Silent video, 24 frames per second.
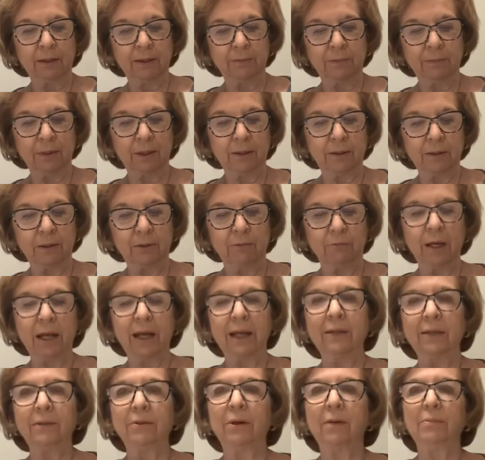But the
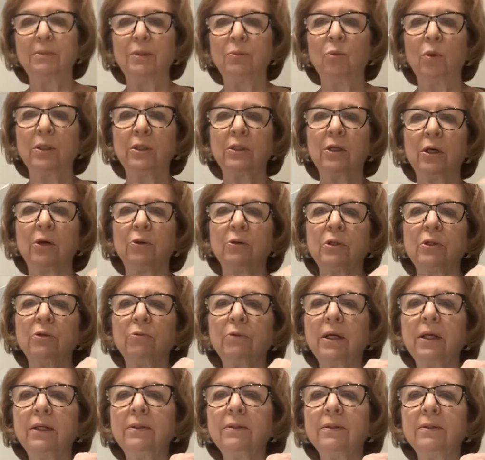red, I mean, one coat of the
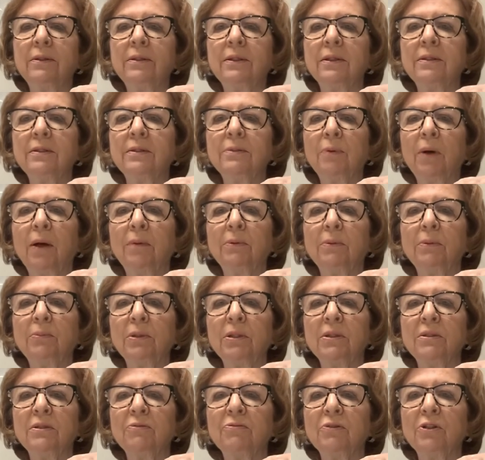red is probably
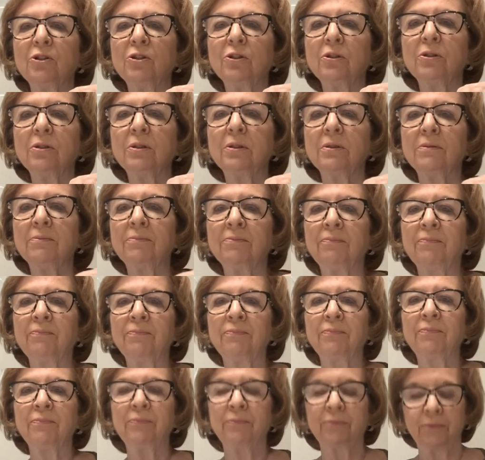sufficient.
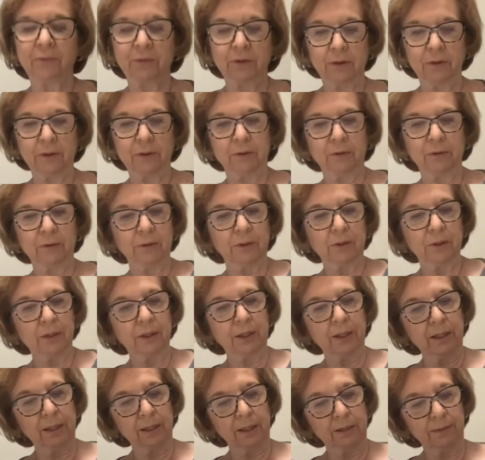
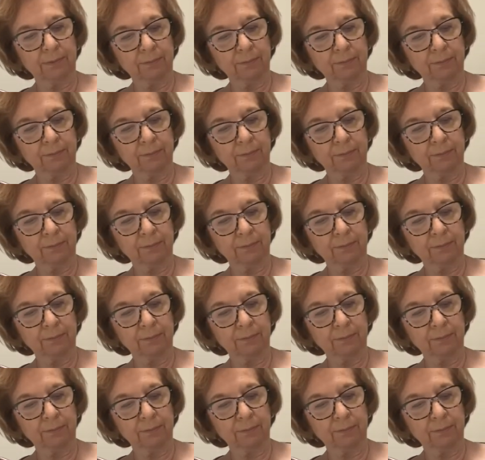Okay.